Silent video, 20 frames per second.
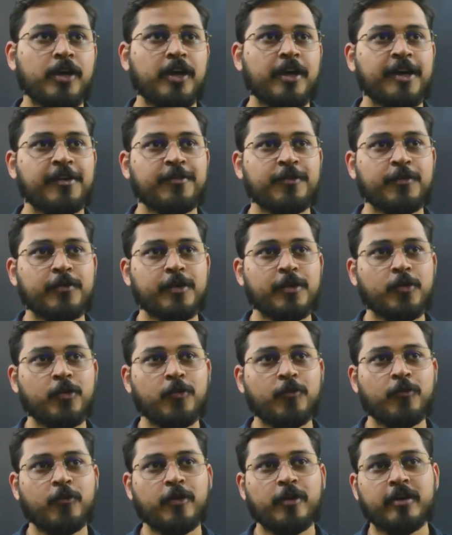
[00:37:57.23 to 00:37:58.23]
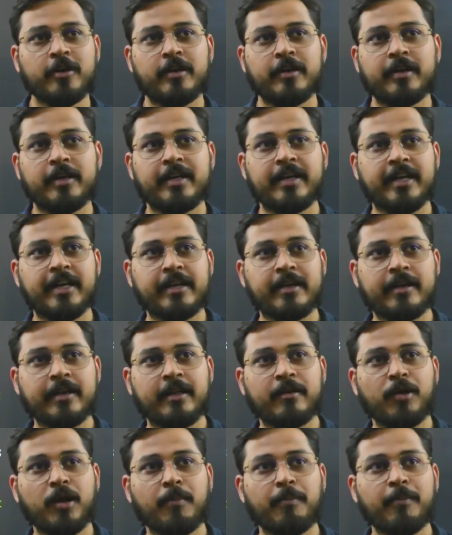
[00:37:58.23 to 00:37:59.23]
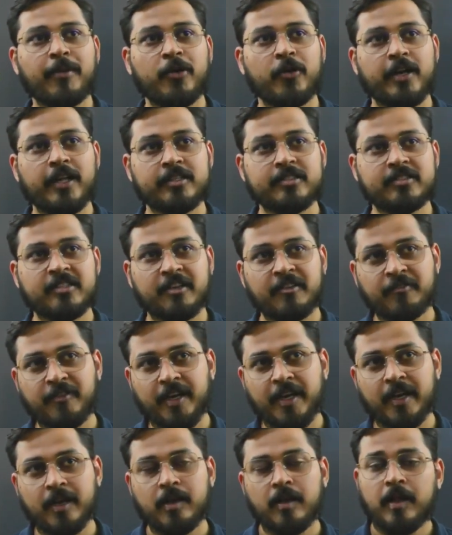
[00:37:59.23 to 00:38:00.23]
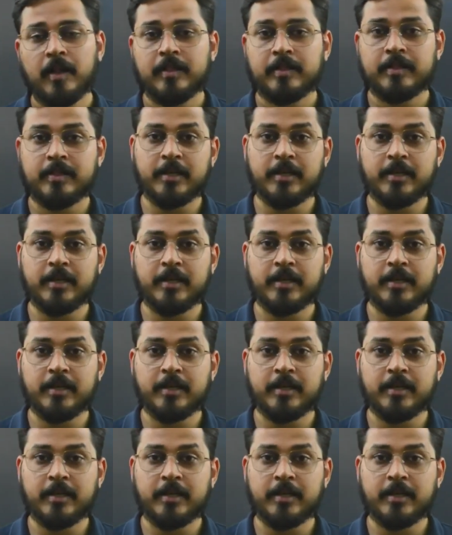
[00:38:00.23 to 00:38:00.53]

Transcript: If you want to go for development or testing field, then